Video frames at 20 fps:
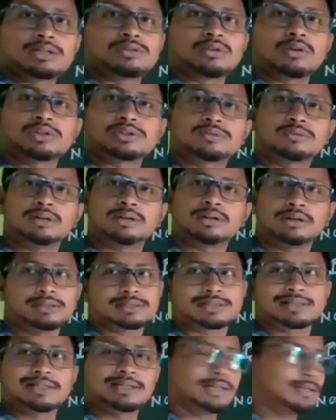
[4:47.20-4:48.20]
that is all square. Is
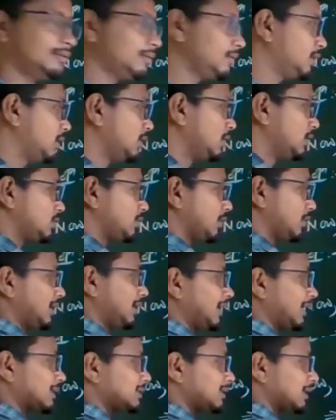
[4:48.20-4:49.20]
it clear? So in the
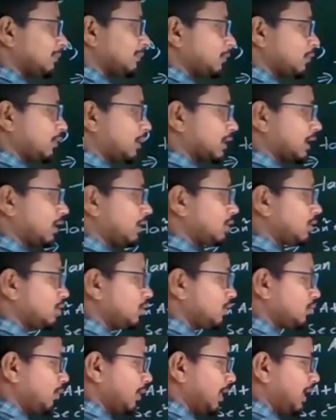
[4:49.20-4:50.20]
next step, what I will
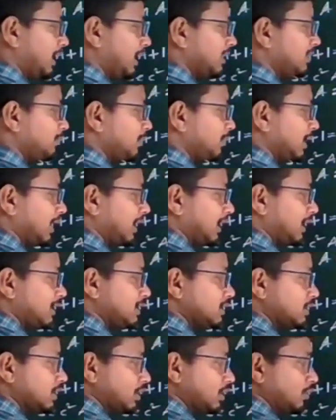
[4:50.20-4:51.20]
do? 1
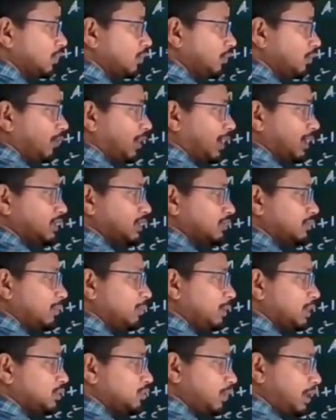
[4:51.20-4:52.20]
plus 1 square
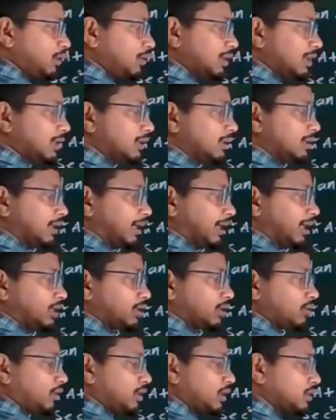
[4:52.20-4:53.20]
means 1 only, and
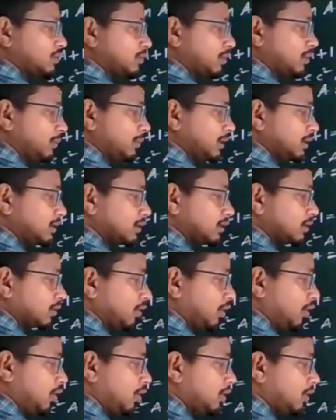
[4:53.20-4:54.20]
the cot square means
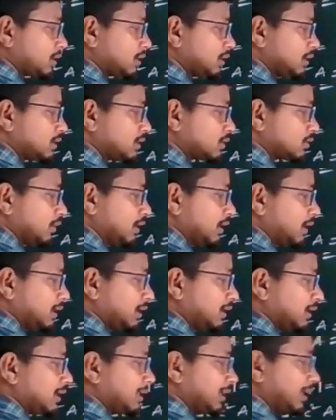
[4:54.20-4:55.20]
cot square